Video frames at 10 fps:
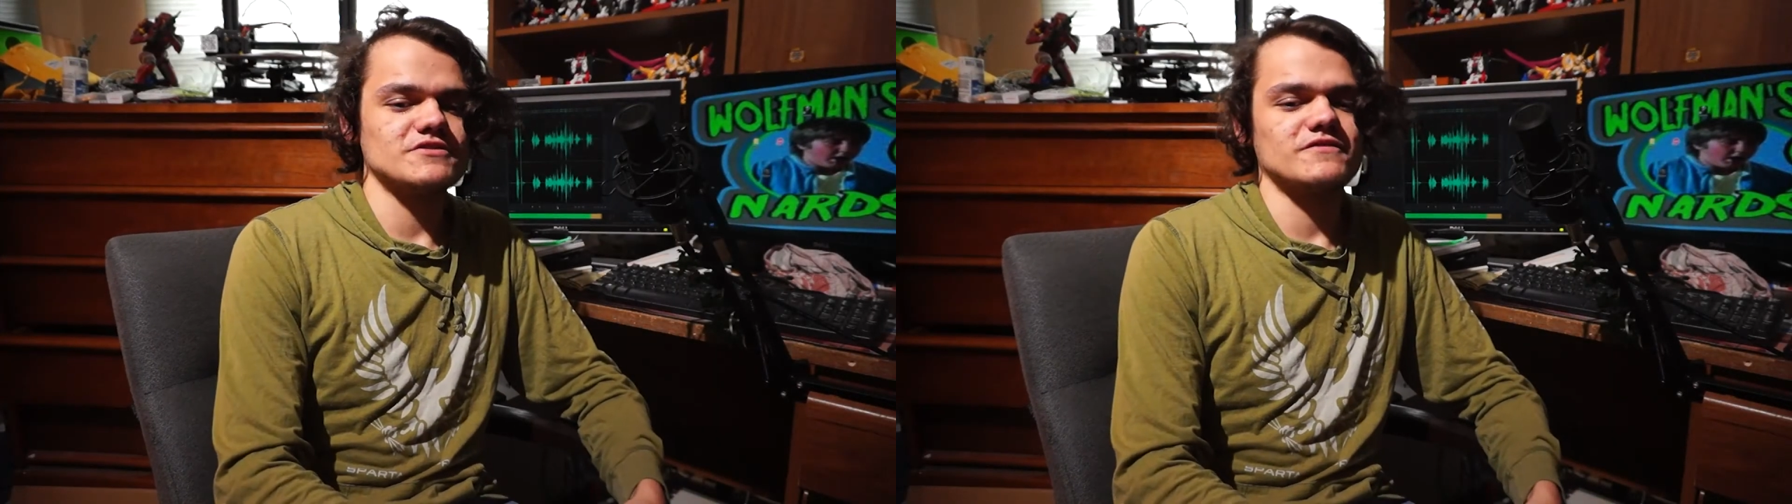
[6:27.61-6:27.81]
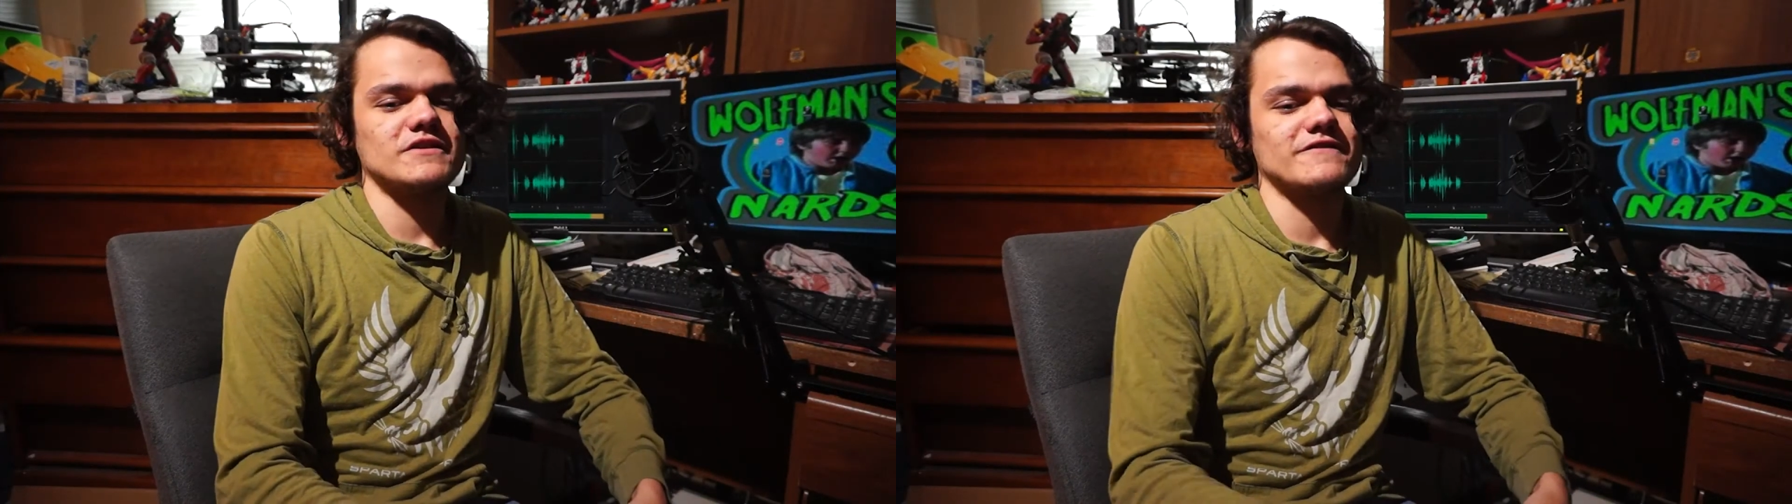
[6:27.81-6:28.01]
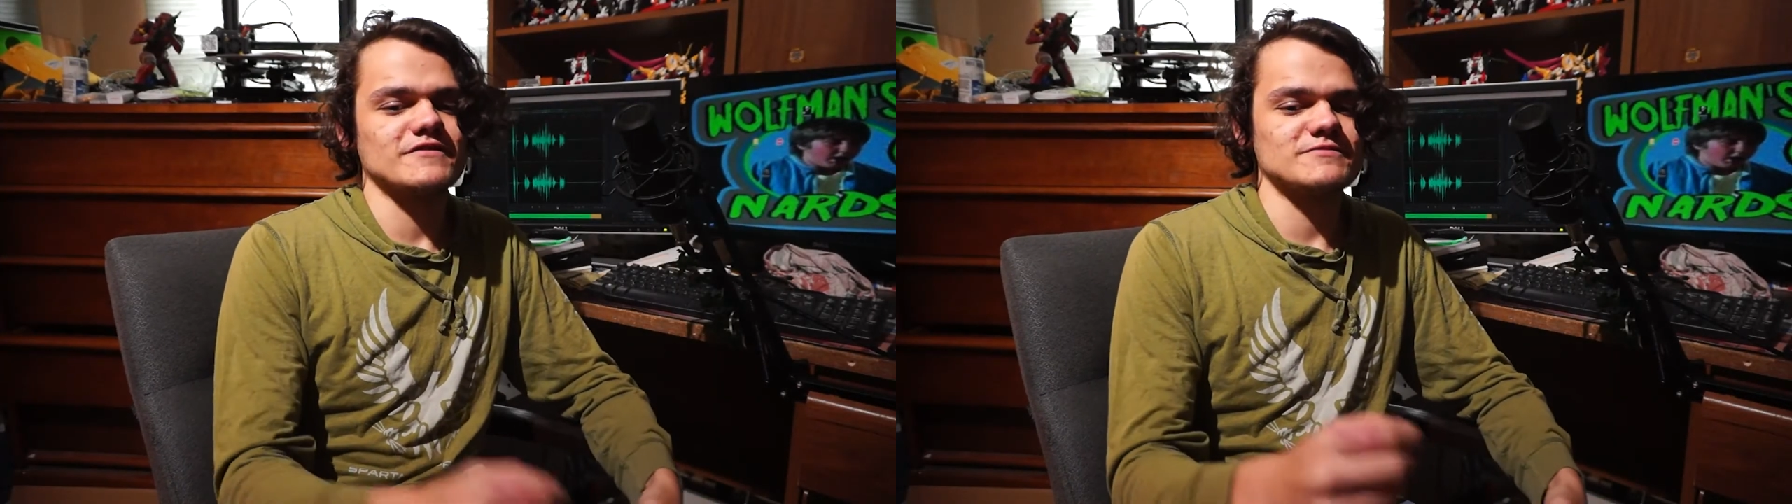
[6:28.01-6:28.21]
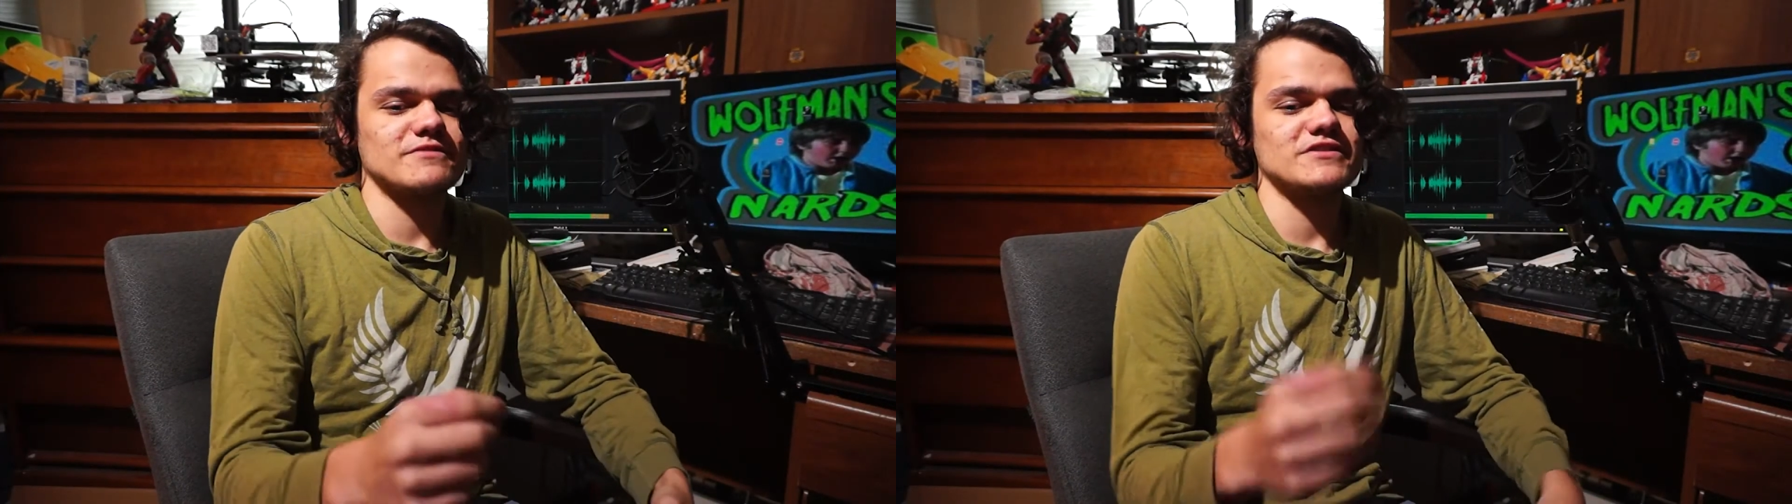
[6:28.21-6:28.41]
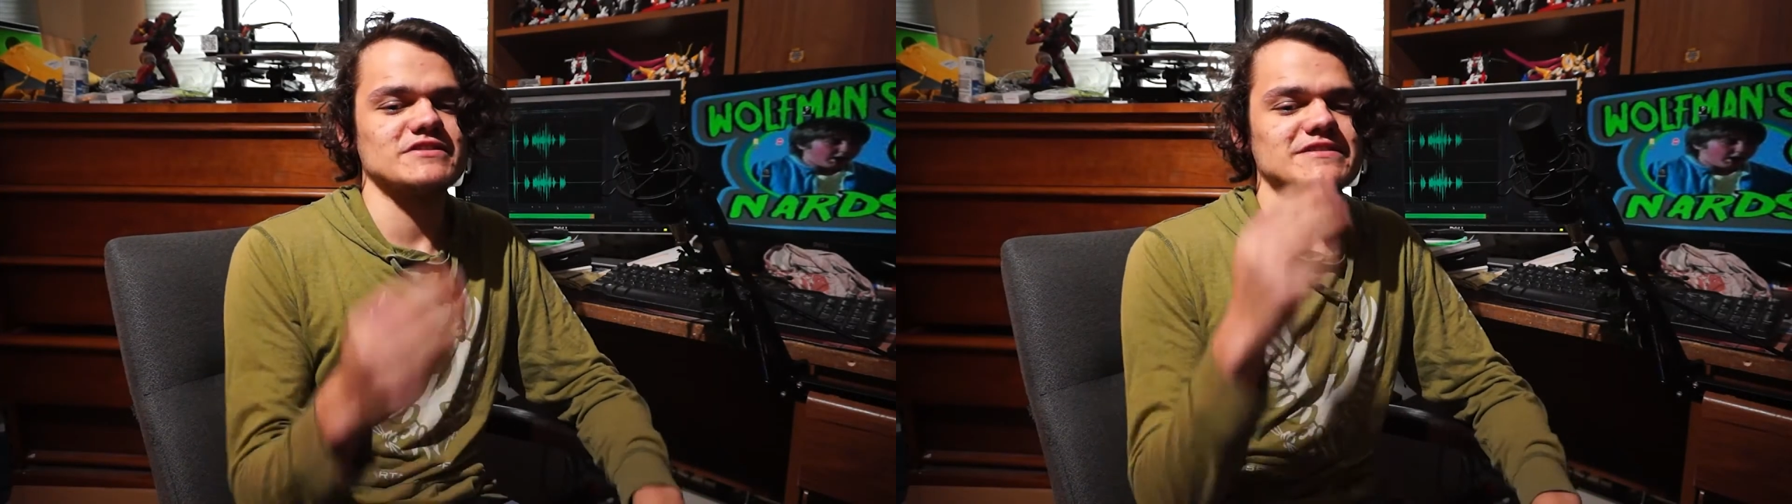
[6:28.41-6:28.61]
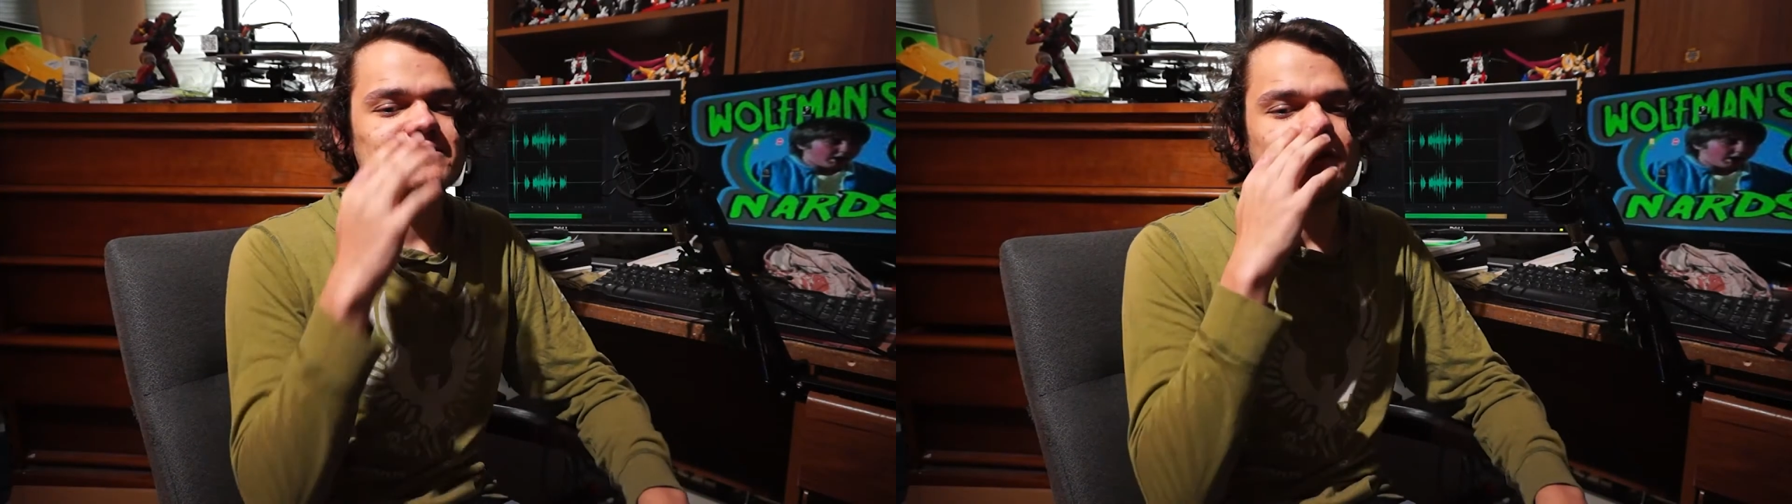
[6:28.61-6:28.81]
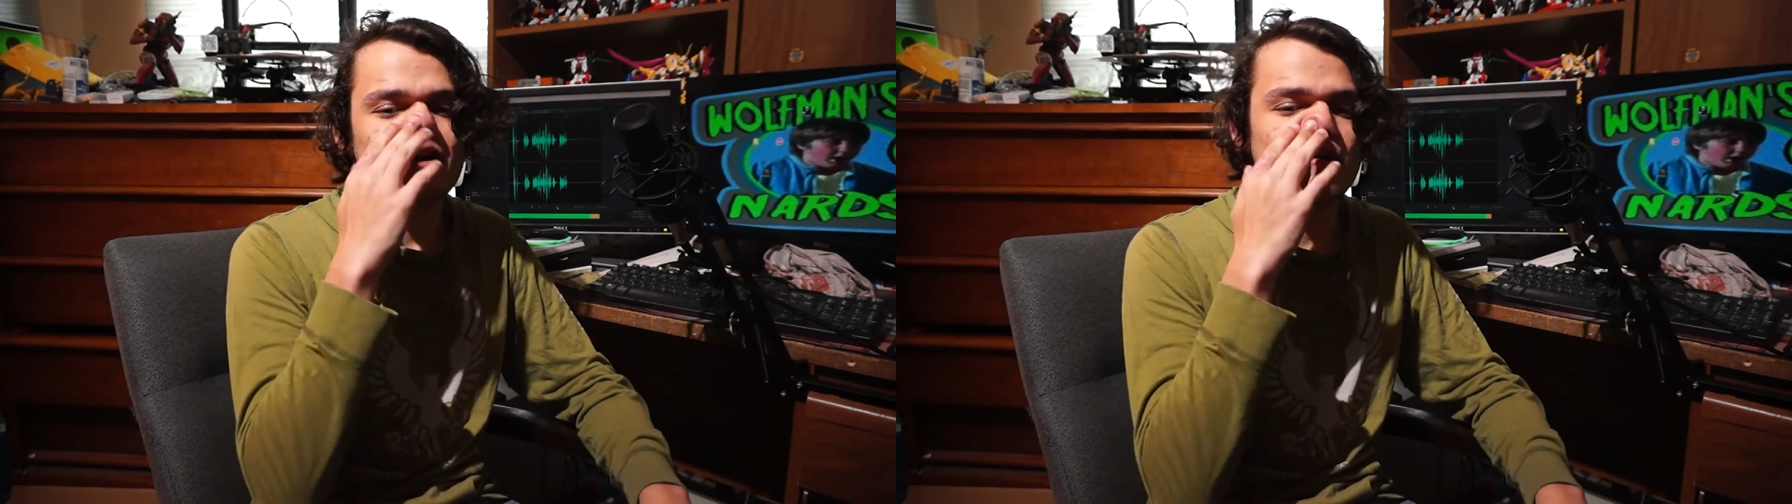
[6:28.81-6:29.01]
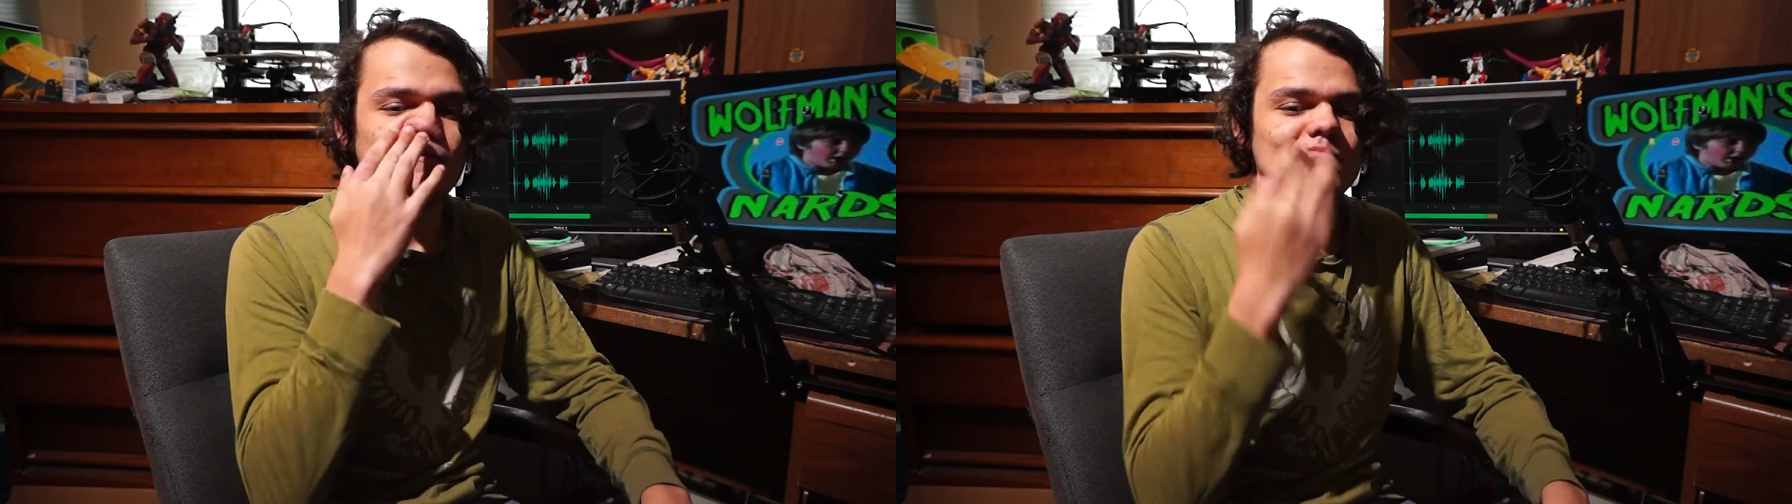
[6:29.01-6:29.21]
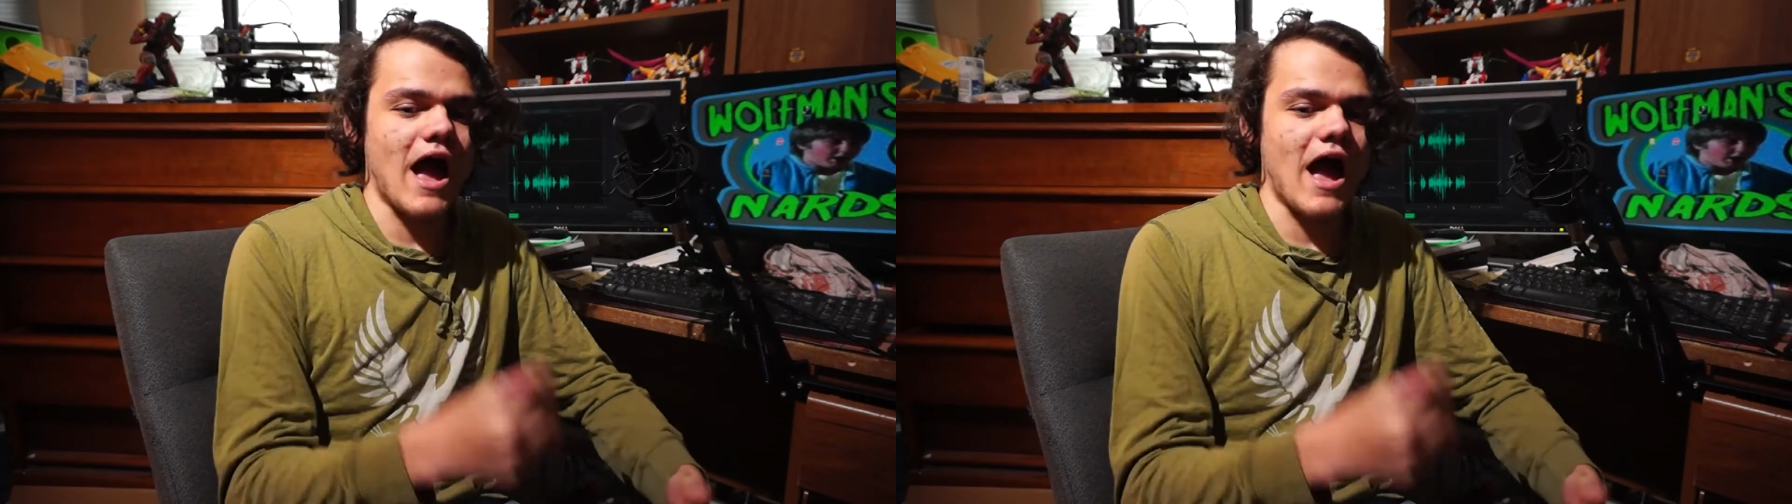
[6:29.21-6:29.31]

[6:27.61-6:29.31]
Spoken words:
far from this project is, well,